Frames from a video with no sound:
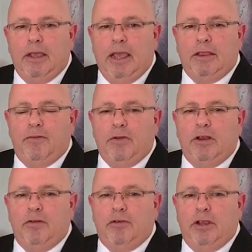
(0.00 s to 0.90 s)
at the
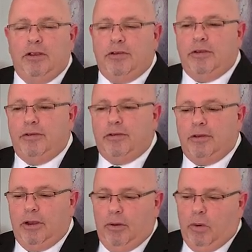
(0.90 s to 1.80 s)
feet of
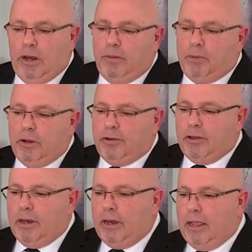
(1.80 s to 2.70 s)
Jesus in one
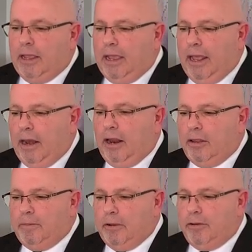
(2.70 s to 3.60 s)
person and
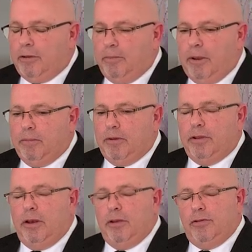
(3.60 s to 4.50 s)
another person being
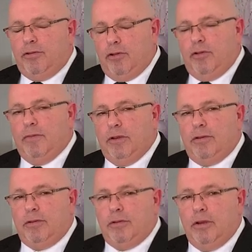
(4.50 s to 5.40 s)
busy in
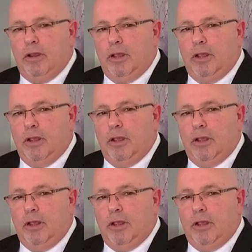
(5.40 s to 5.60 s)
service,